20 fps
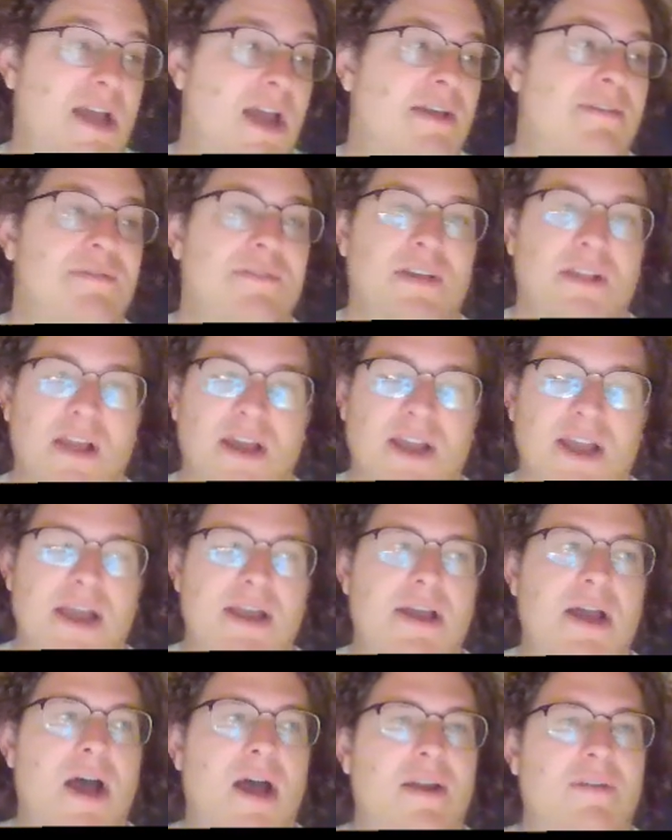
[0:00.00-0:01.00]
I feel like I
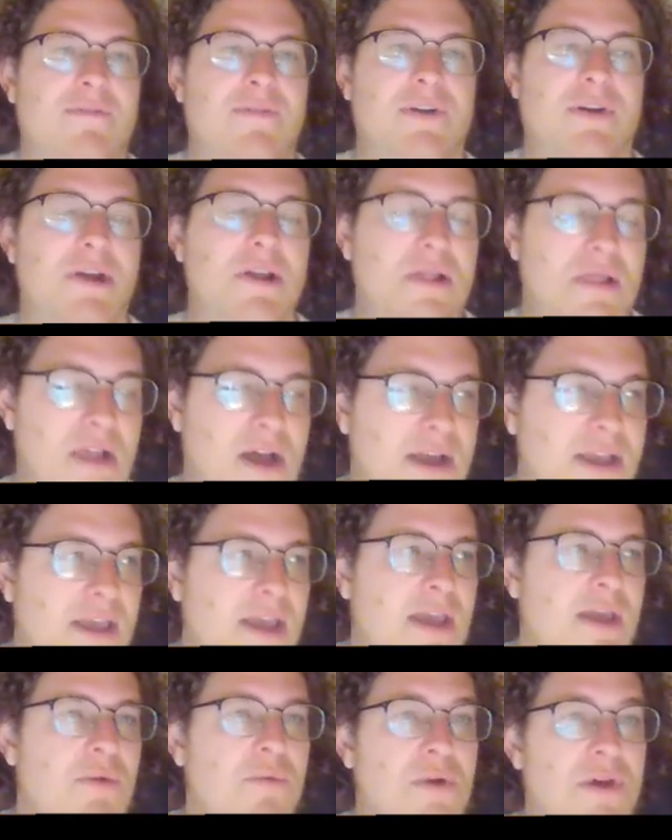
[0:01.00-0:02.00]
got very
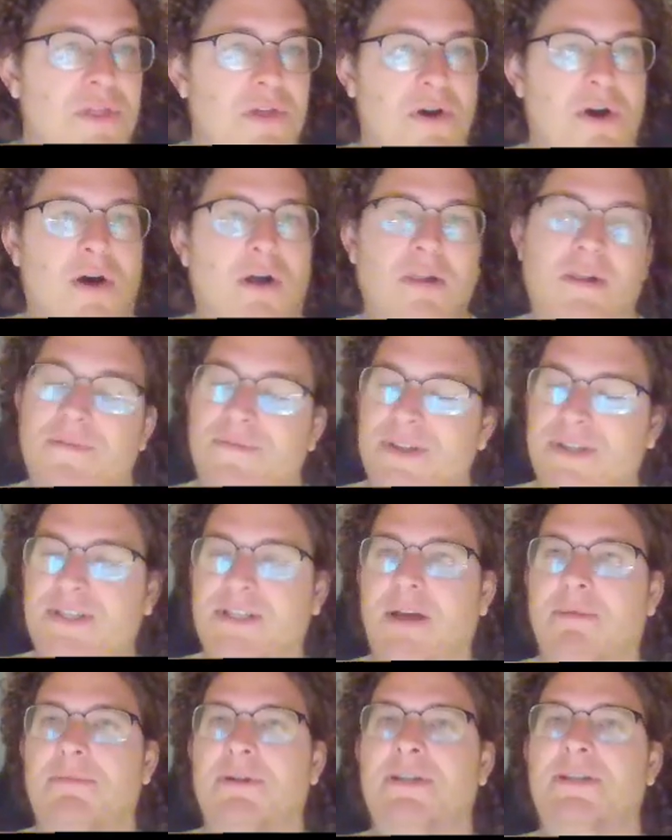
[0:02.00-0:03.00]
lucky with all of the
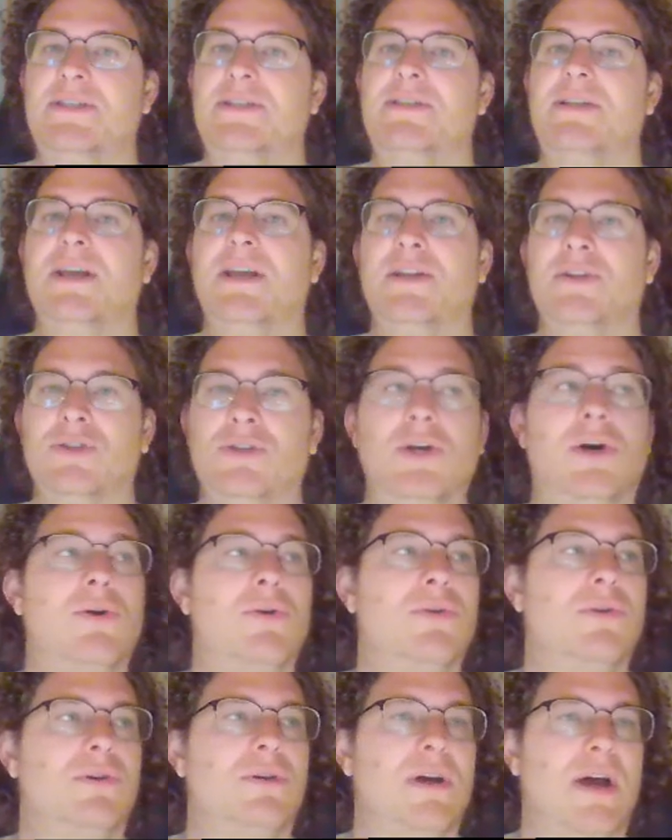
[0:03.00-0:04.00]
summons in
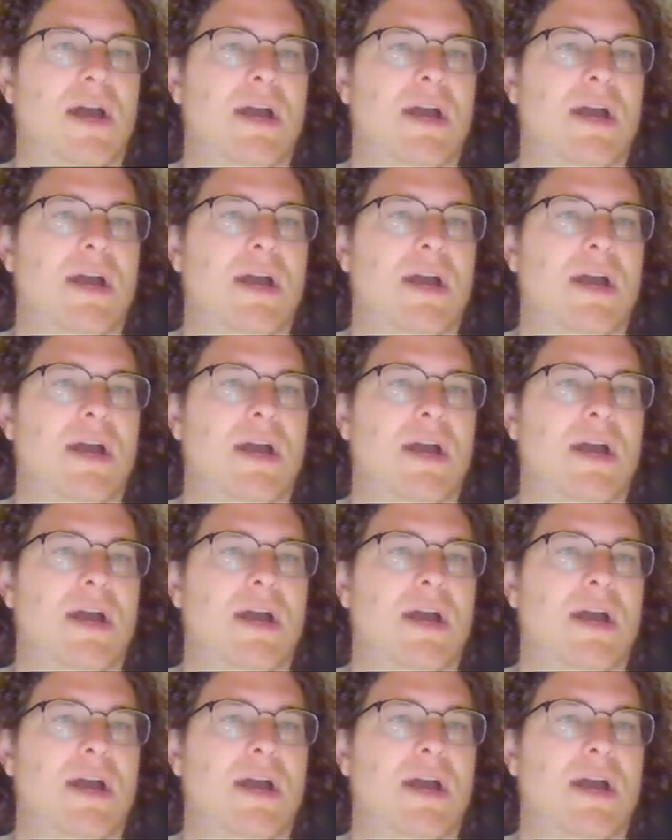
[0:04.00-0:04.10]
total.